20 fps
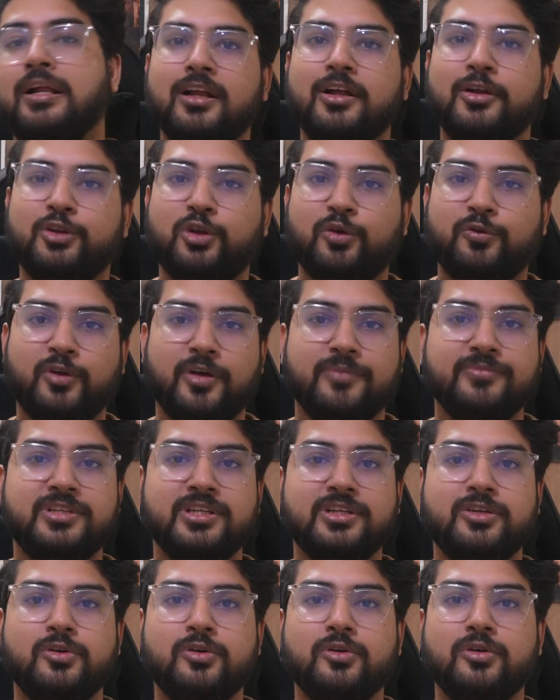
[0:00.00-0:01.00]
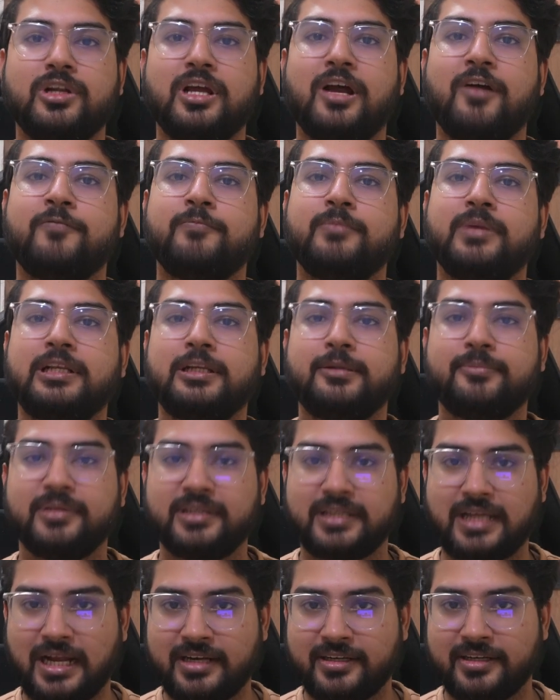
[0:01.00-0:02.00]
So for MCQ, you'll have multiple
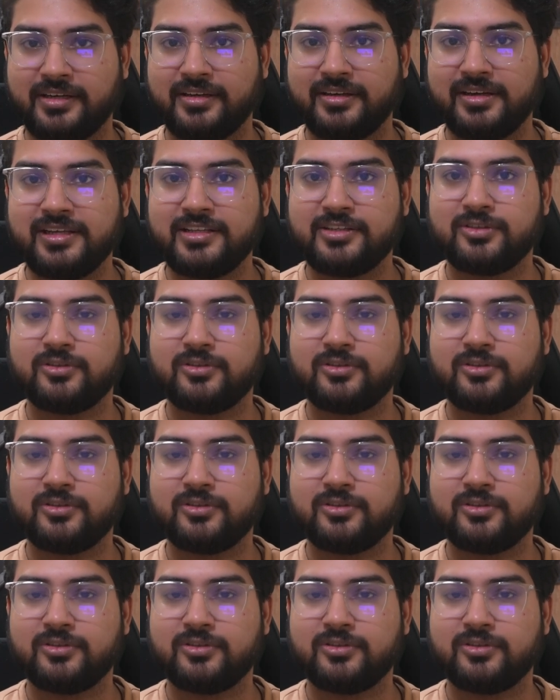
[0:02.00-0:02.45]
categories.